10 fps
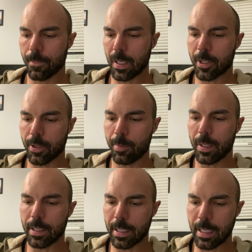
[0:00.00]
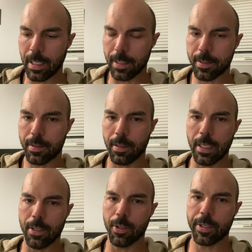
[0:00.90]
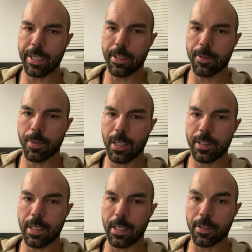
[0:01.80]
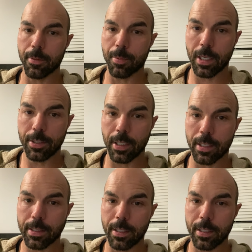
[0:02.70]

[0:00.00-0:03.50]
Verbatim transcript: it could have been the case that looking at the price tag of the project,